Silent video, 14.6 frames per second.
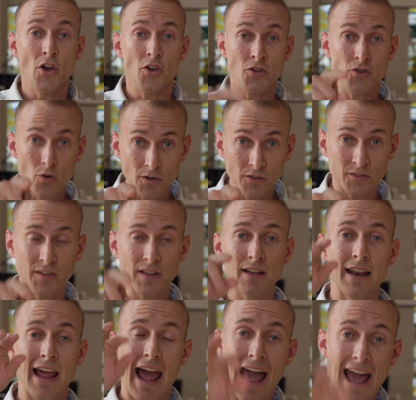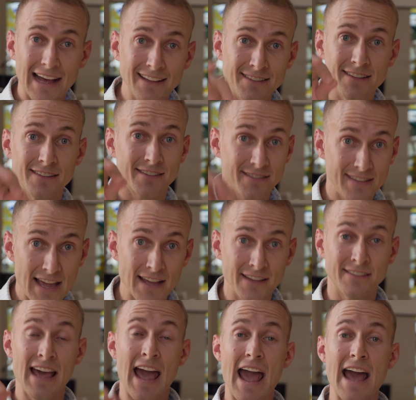Your sin, as it
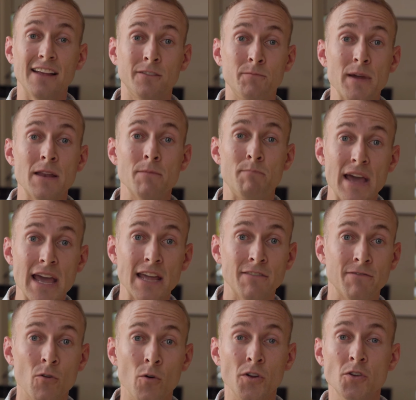stands, has been paid for.